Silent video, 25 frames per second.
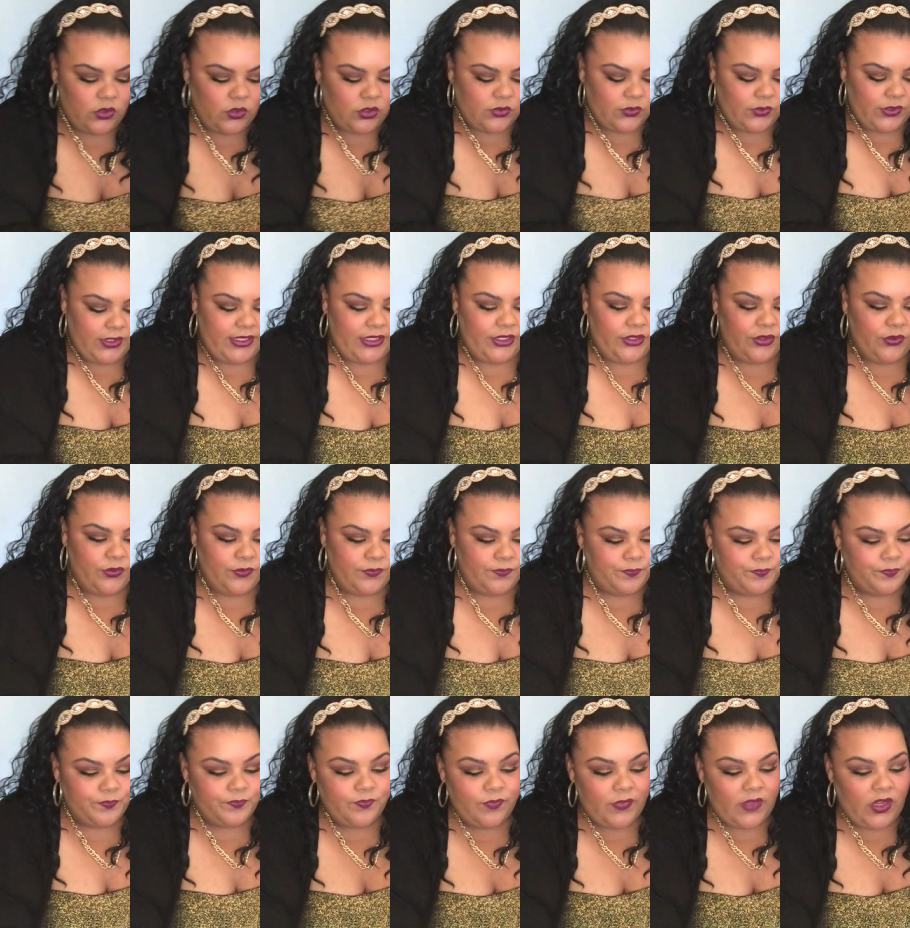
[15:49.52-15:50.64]
those were cute.
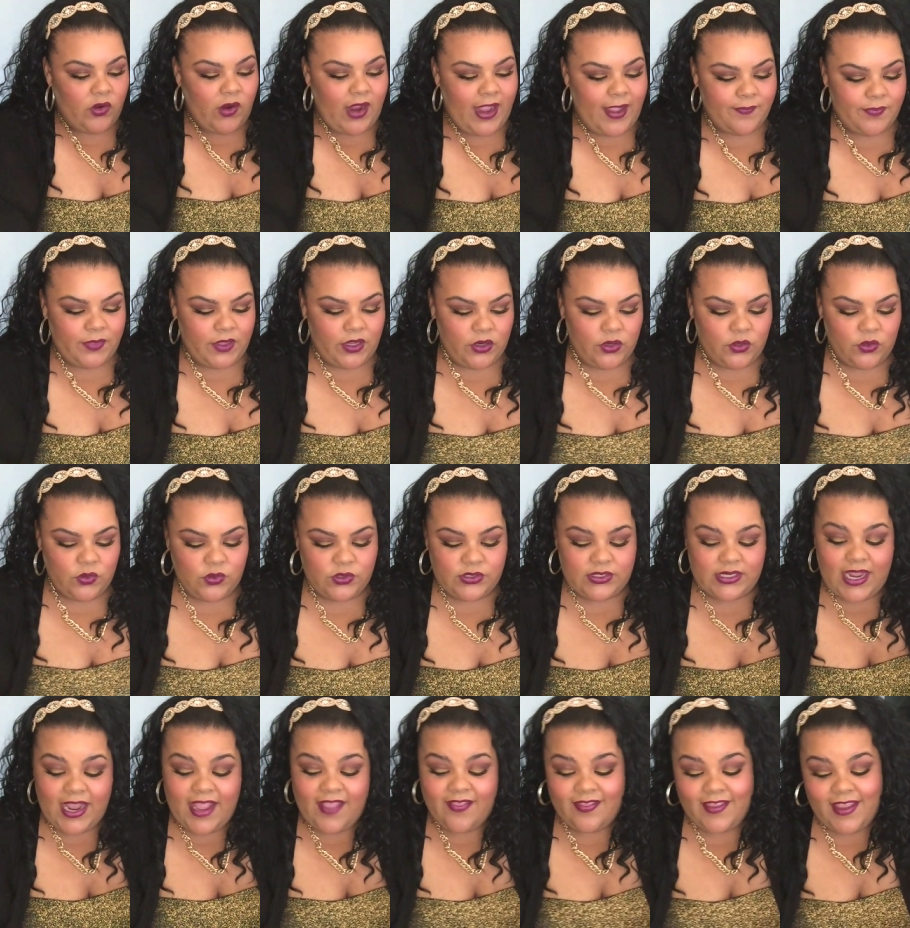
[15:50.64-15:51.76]
Grab those.
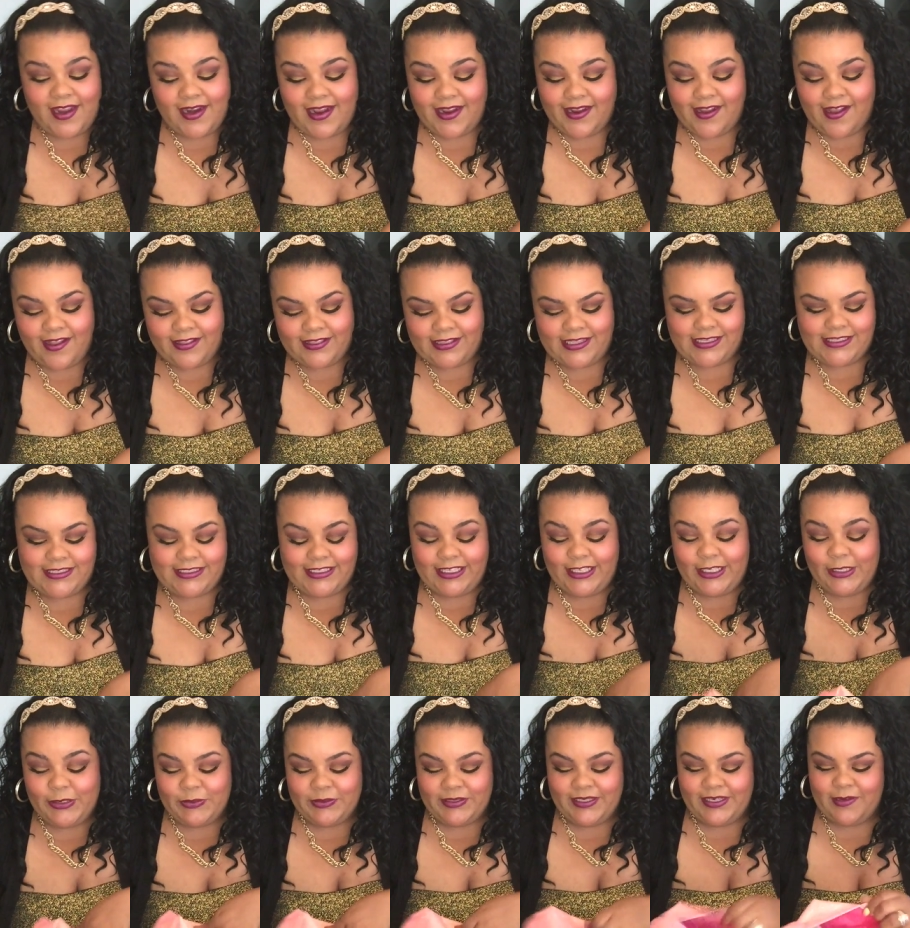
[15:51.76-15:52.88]
And then I got this
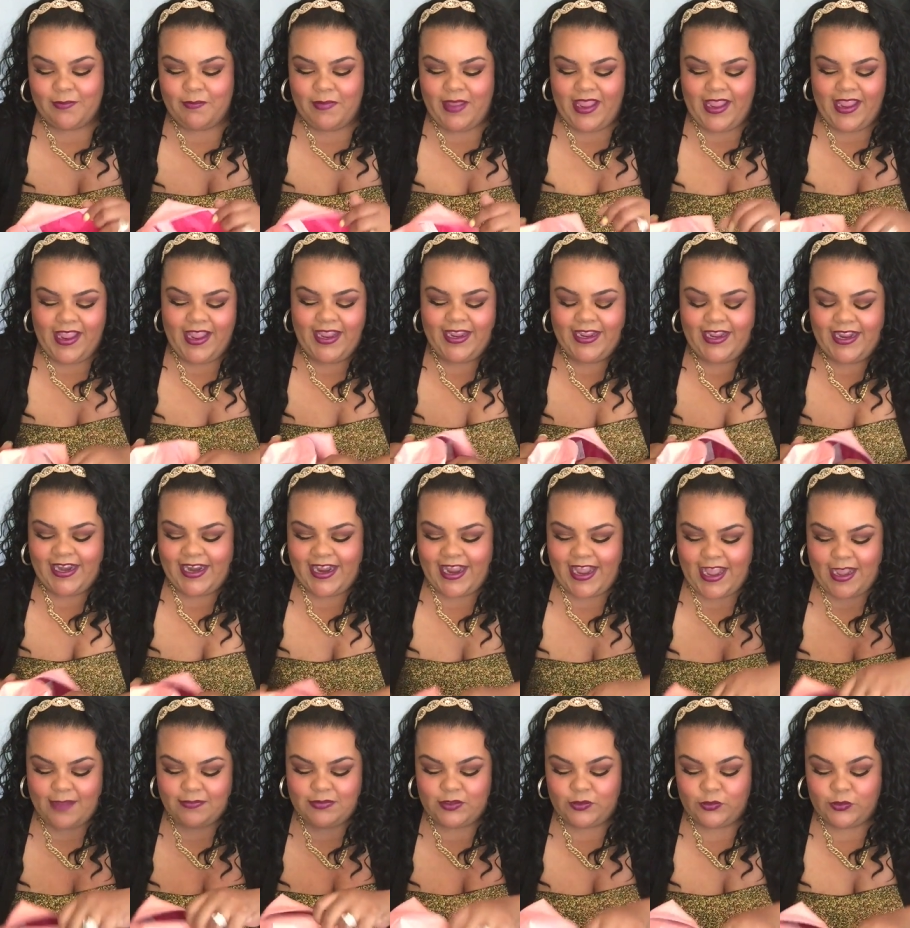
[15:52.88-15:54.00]
cute little bag and I
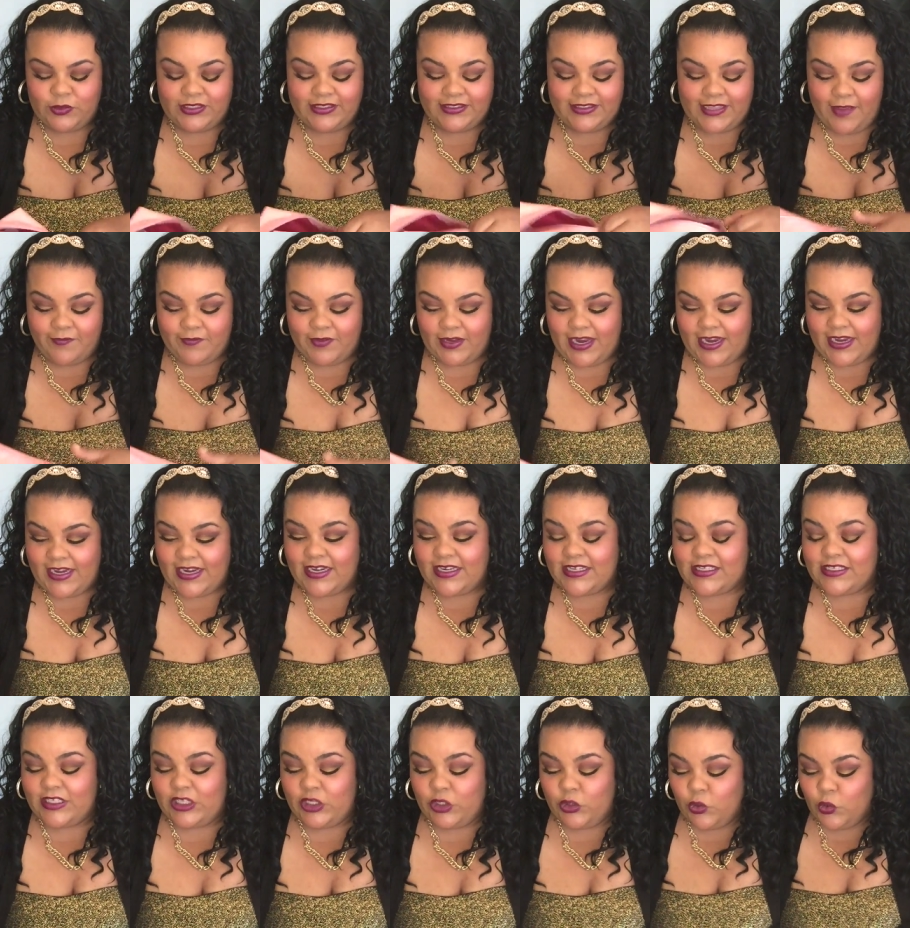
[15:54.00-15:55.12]
absolutely love it. And it
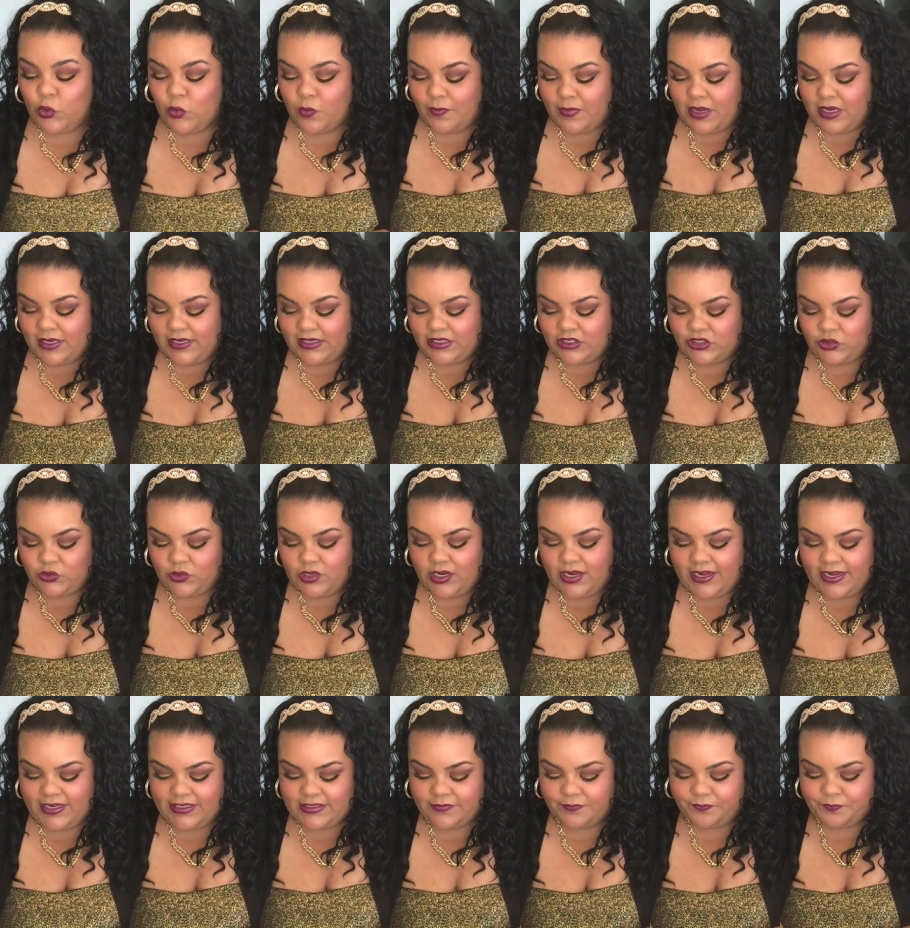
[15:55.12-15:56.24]
is humongous, you
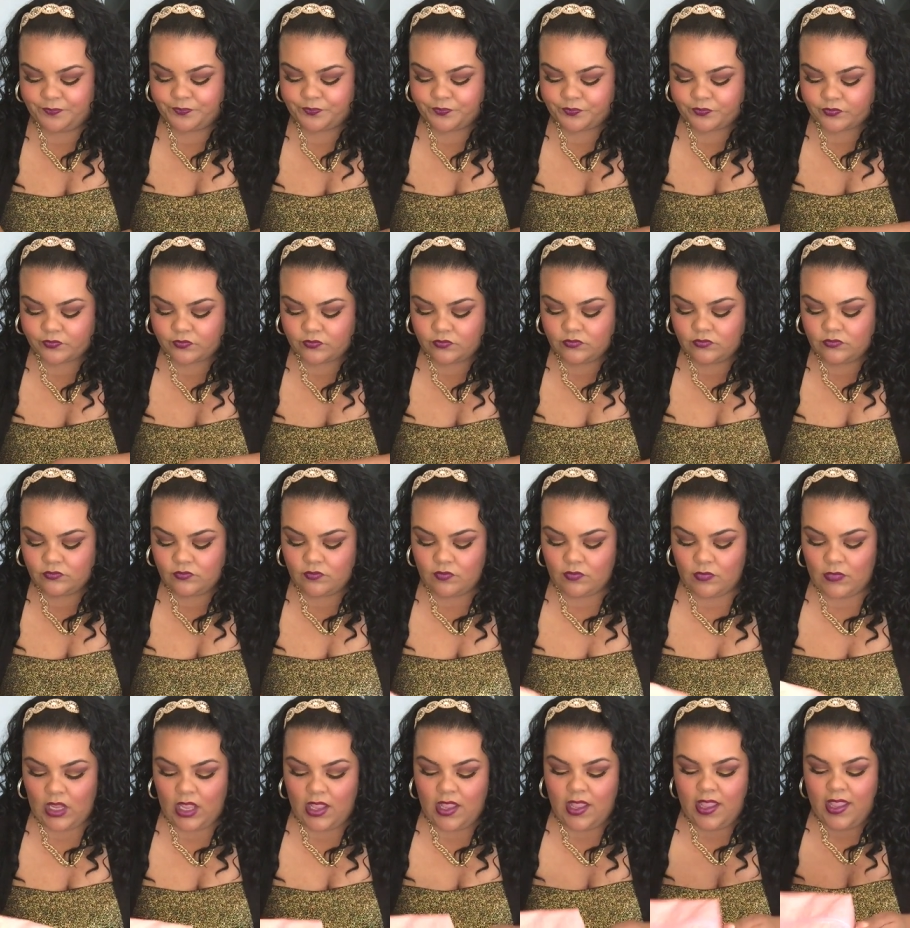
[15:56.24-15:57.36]
guys.
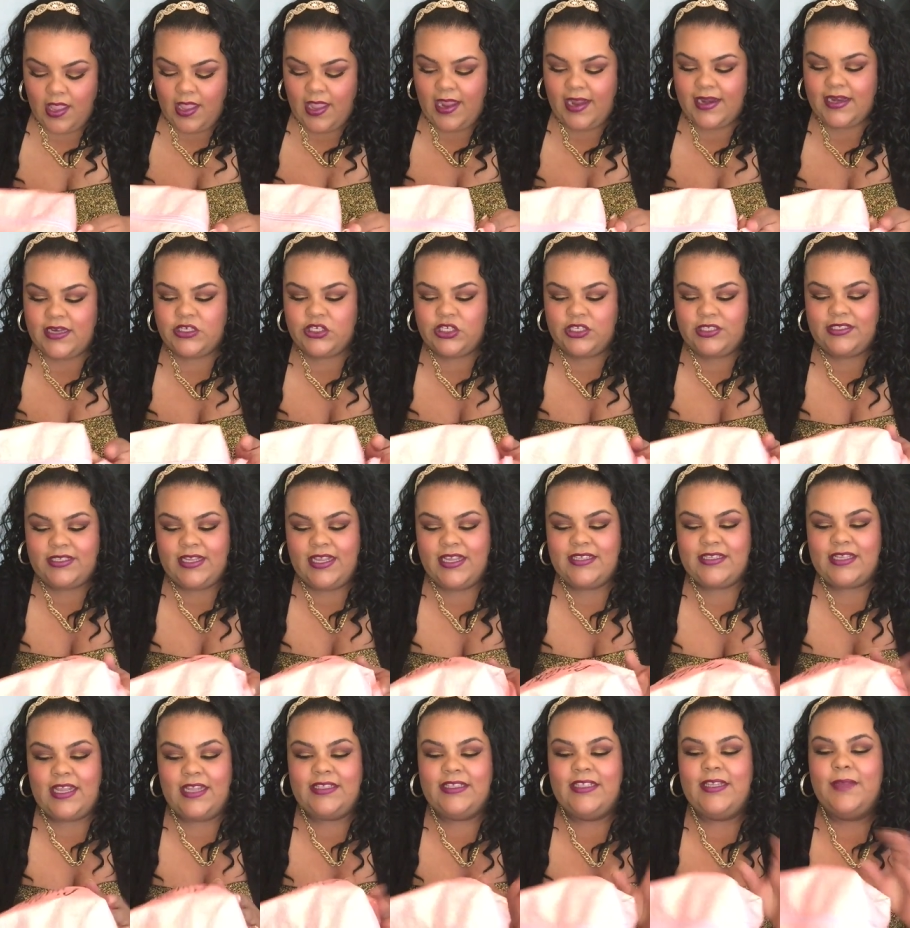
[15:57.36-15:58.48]
And it just says
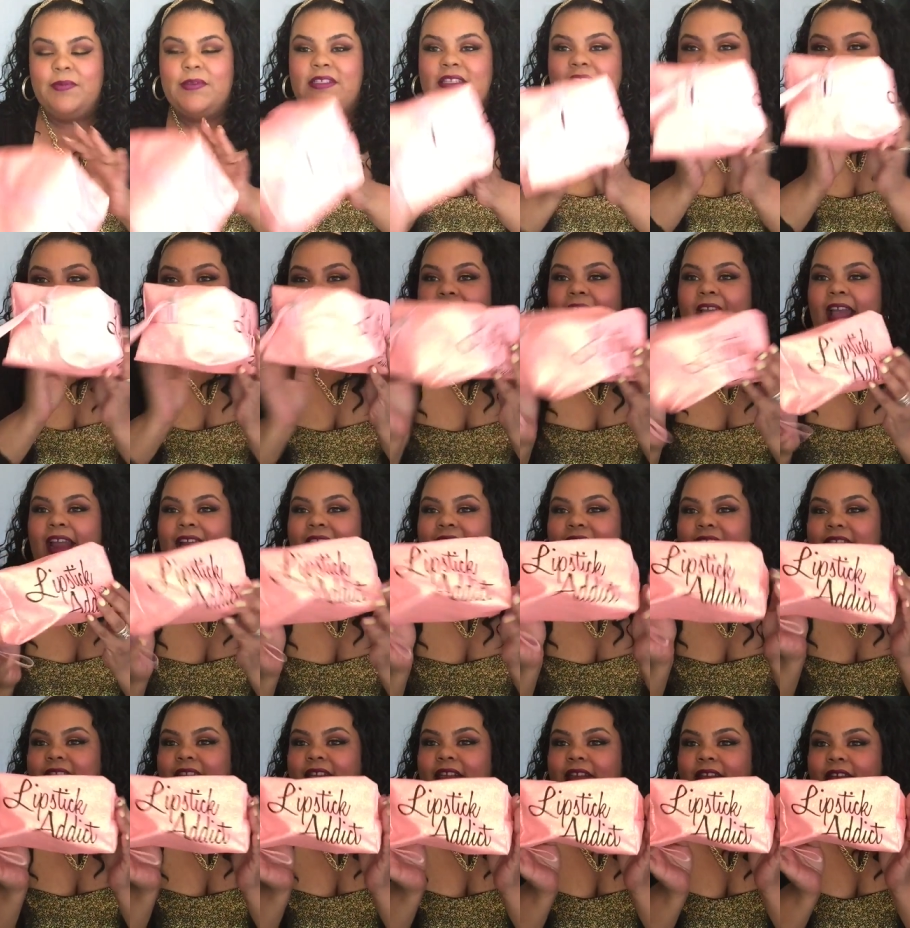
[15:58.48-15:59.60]
Lipstick
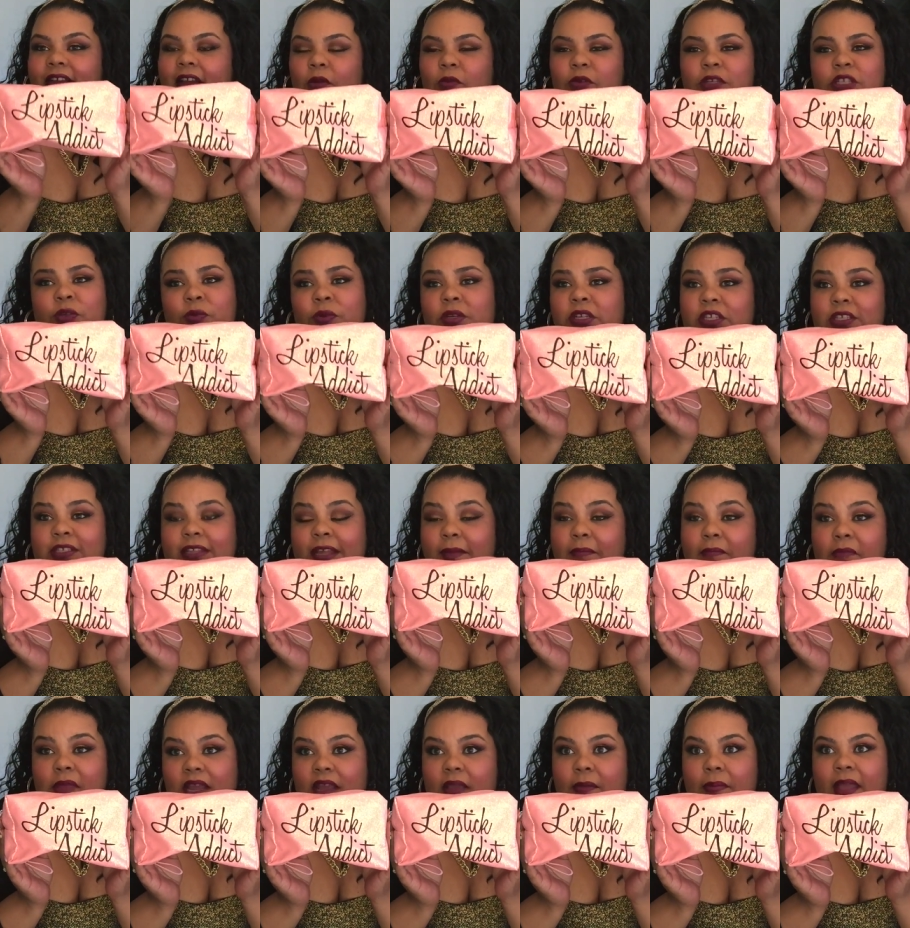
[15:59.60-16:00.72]
Addict I wish it would have said
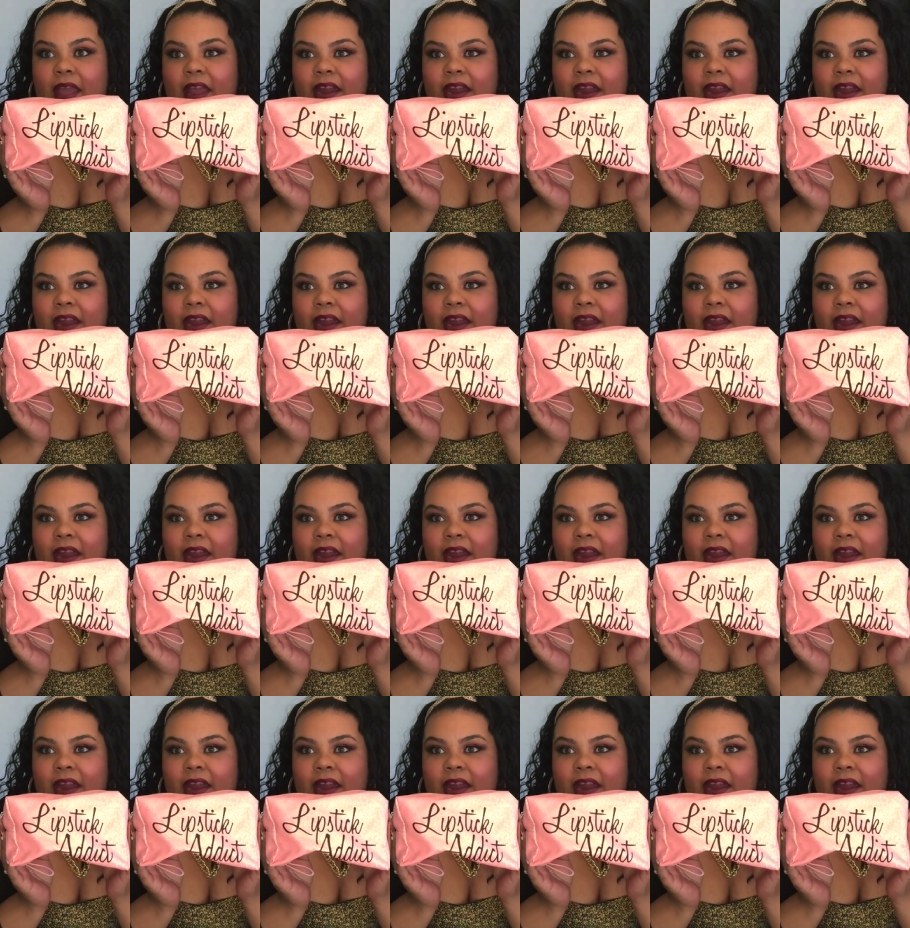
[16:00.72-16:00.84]
makeup